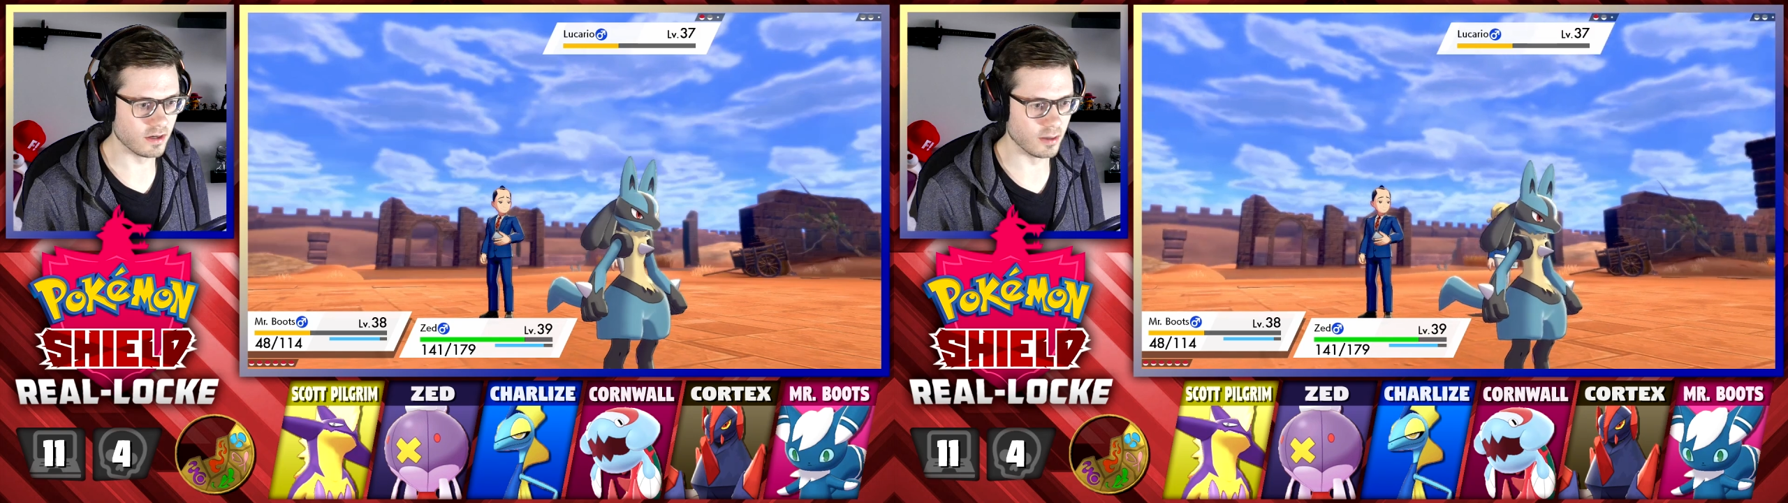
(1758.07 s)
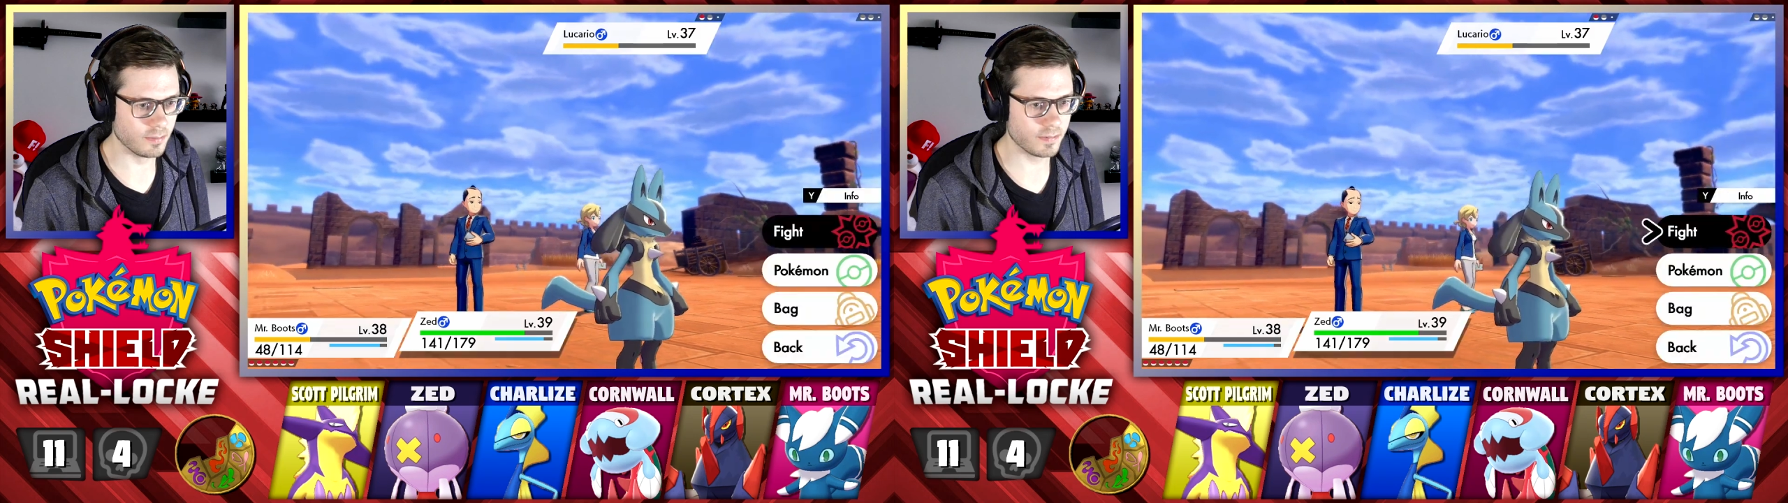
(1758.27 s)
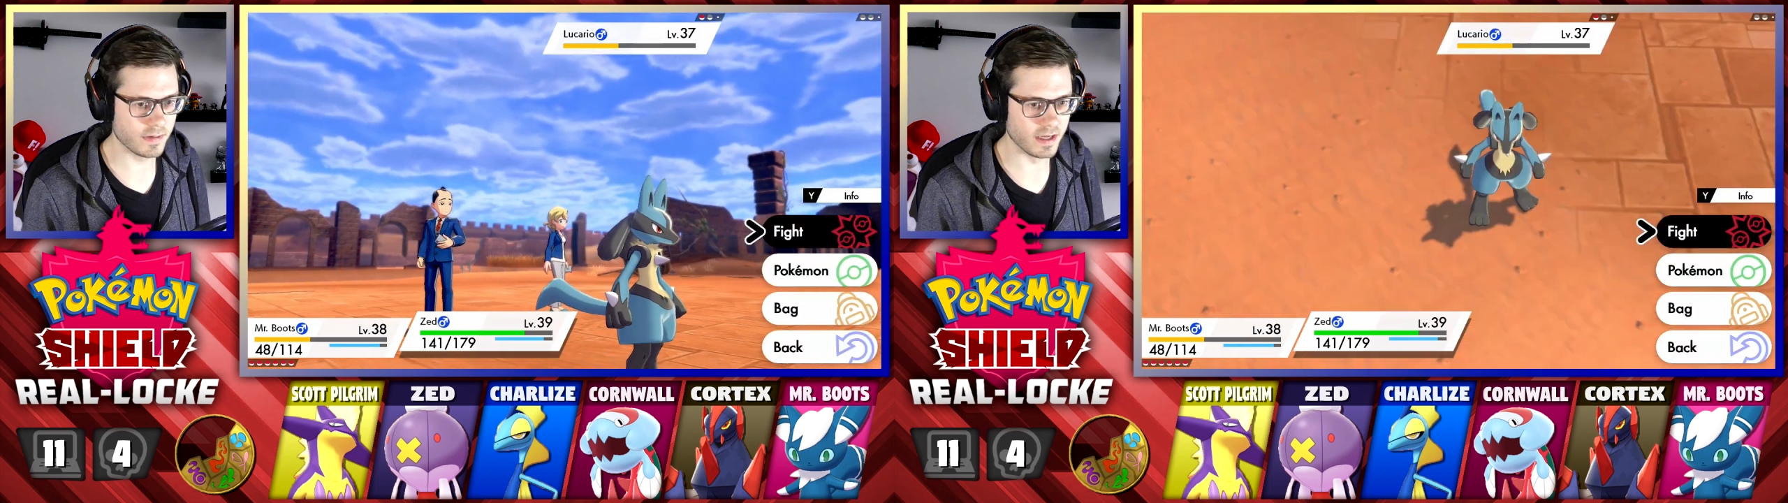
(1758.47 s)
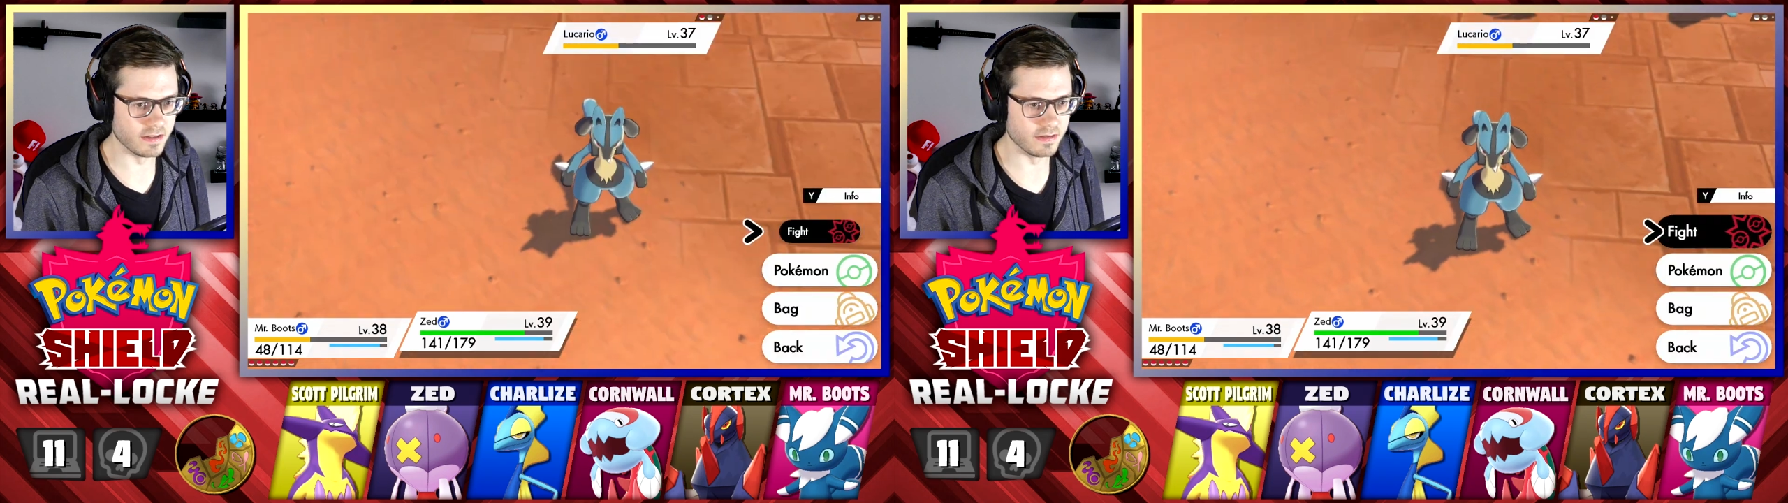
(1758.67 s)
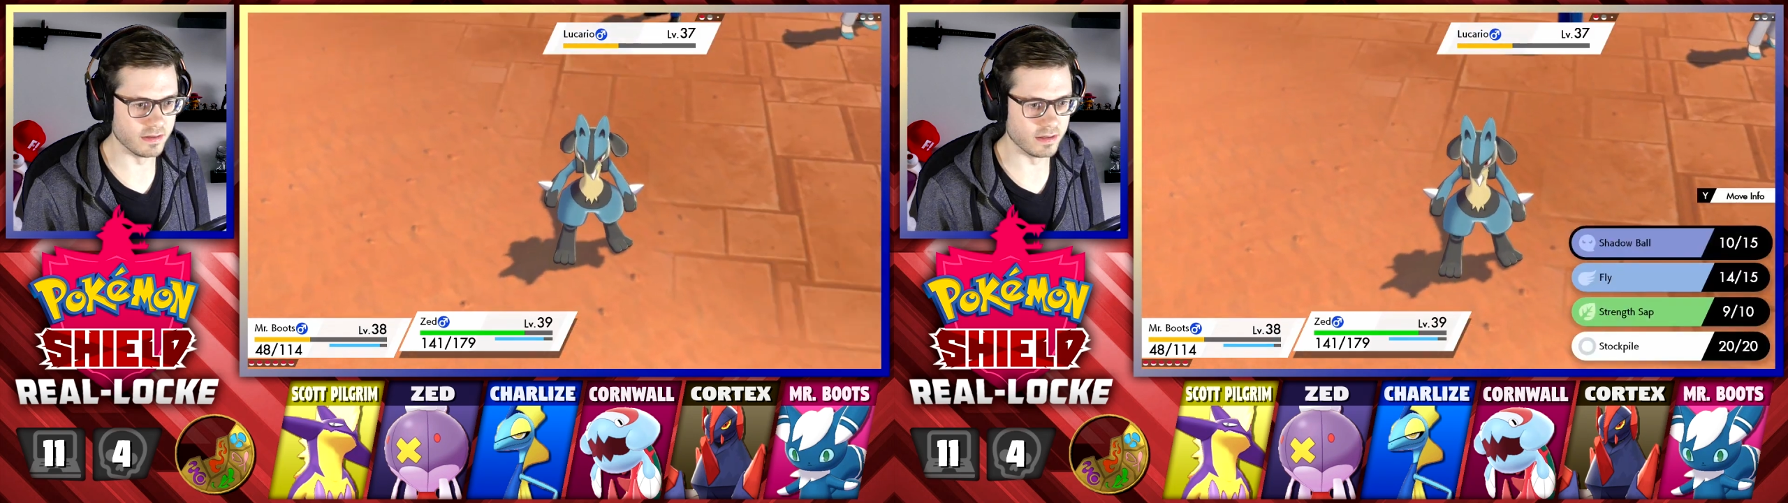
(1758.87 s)
Up,
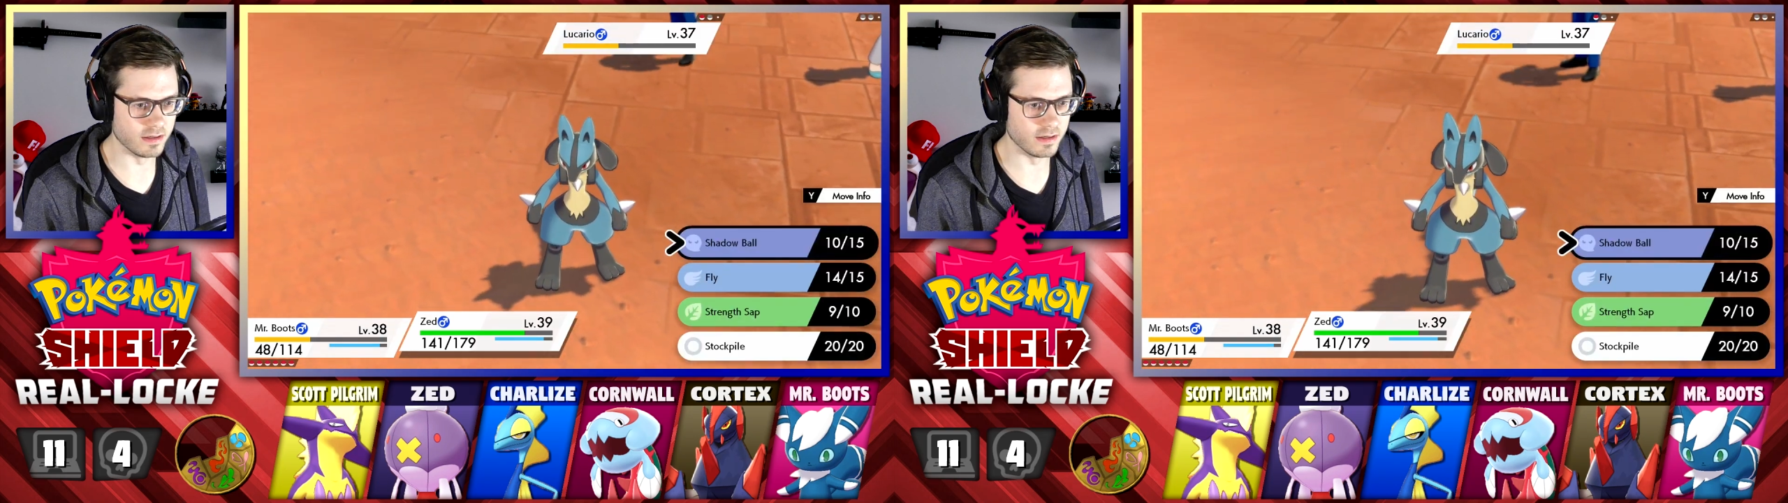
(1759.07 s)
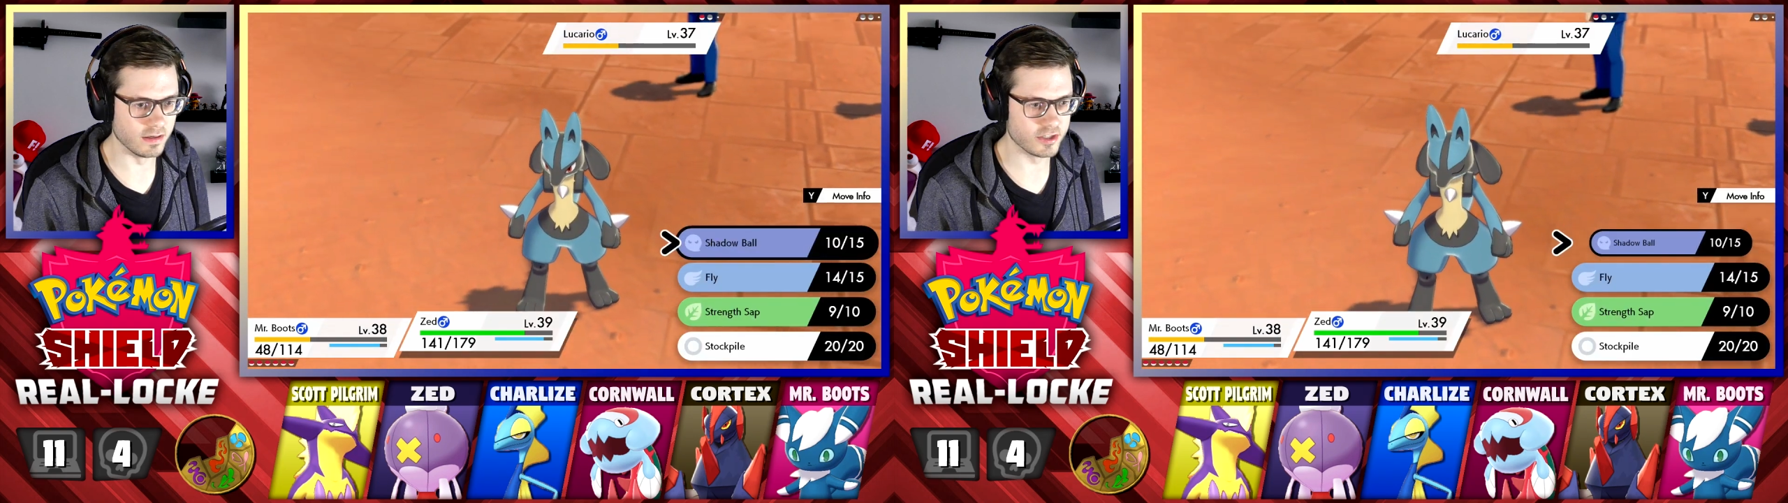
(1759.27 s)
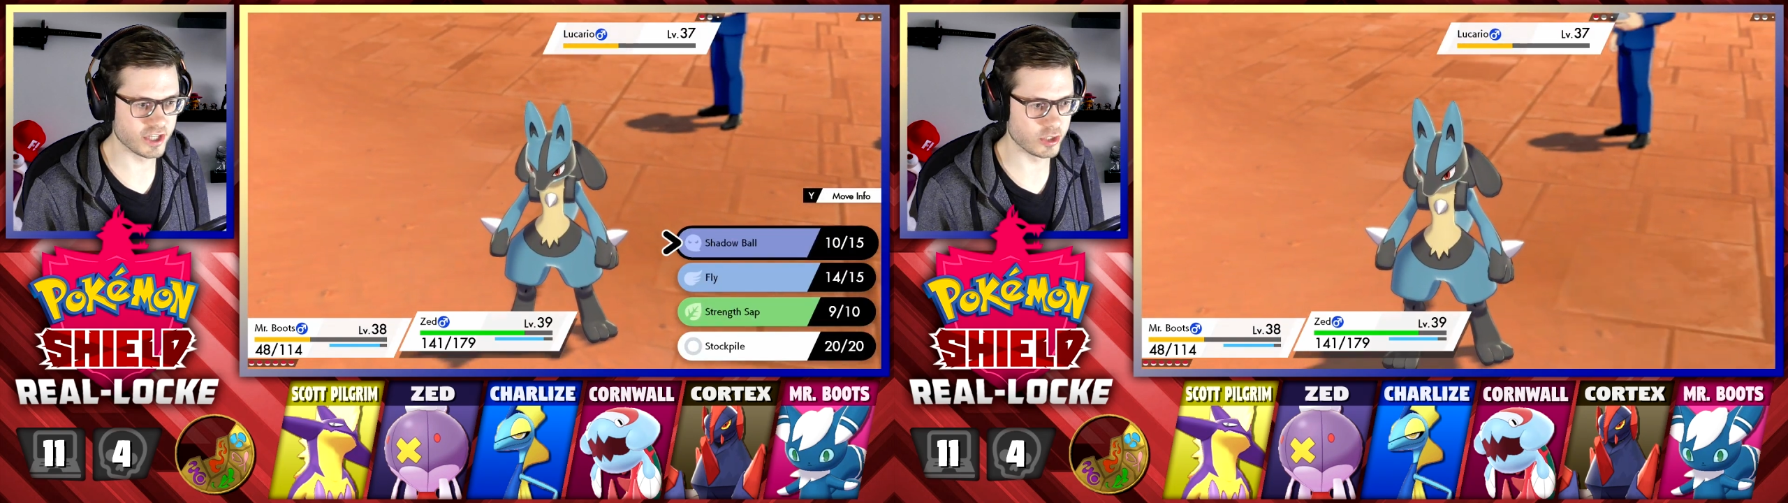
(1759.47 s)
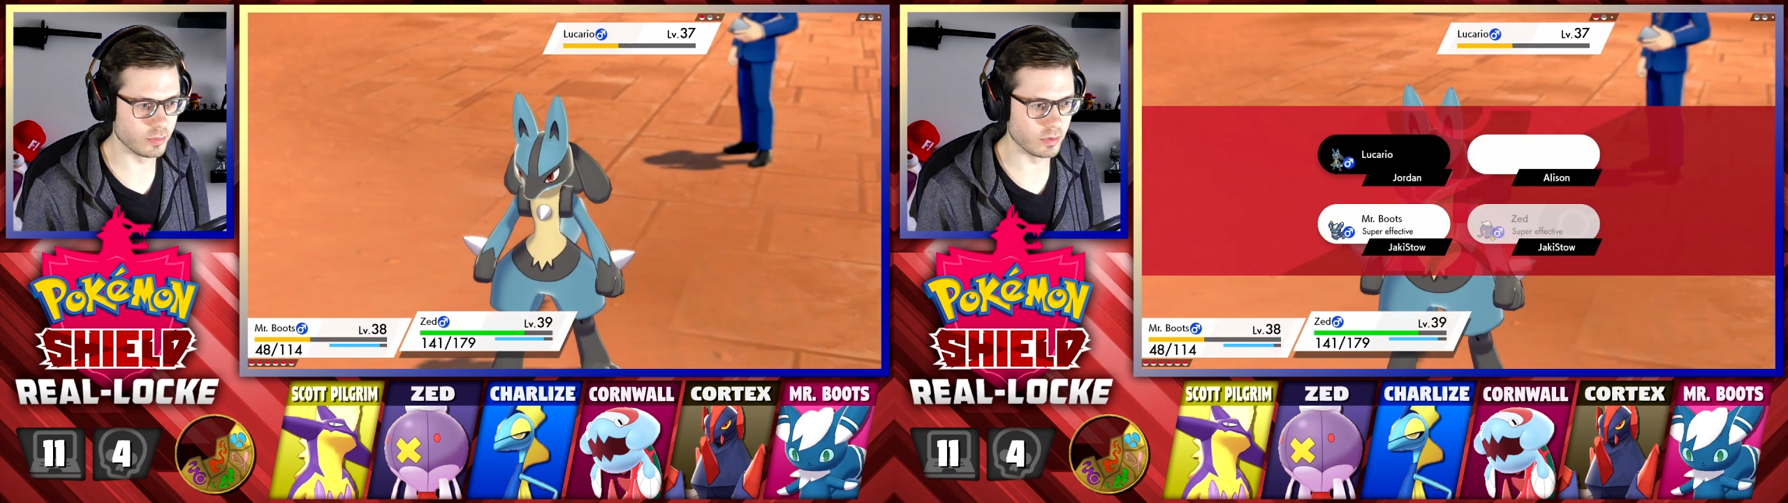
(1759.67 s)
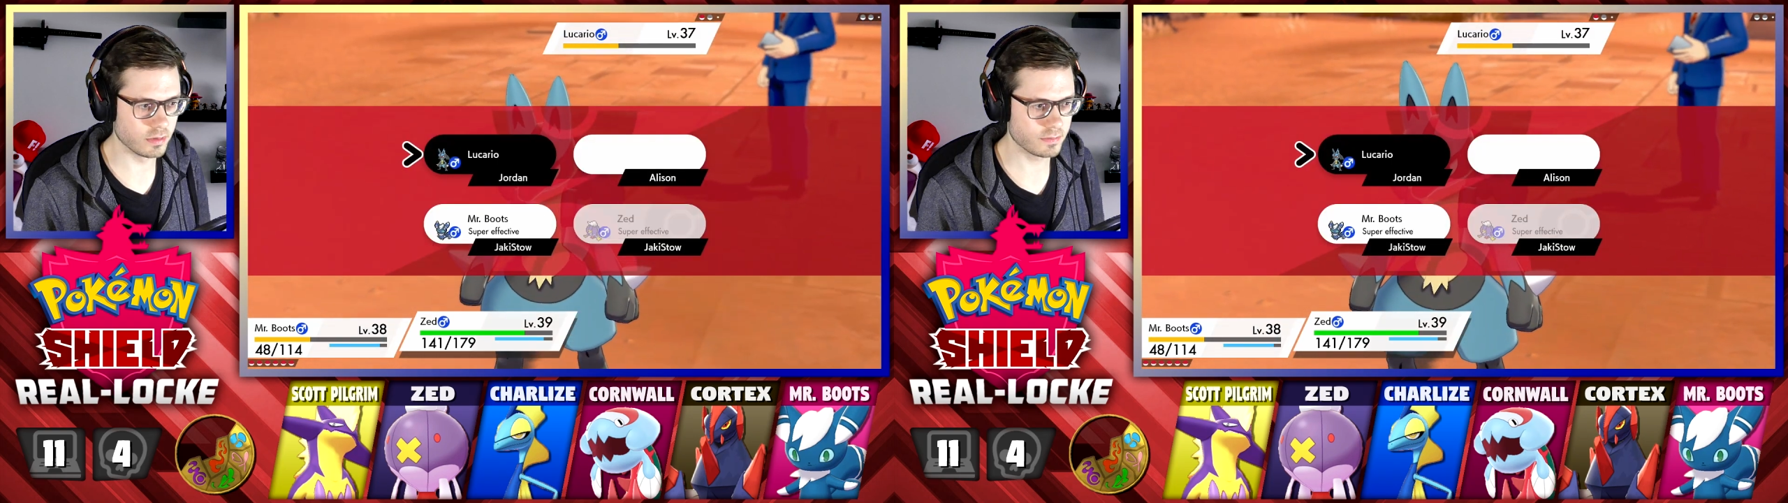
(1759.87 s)
and uh, Shadow
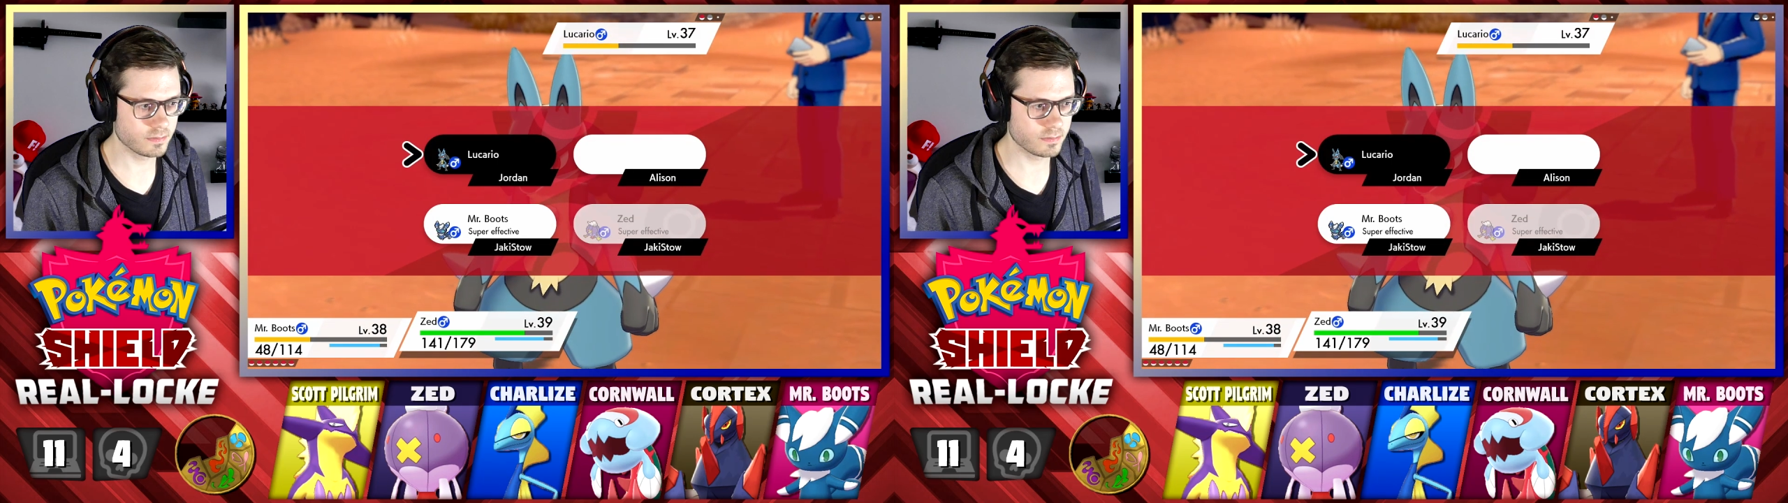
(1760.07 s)
Ball.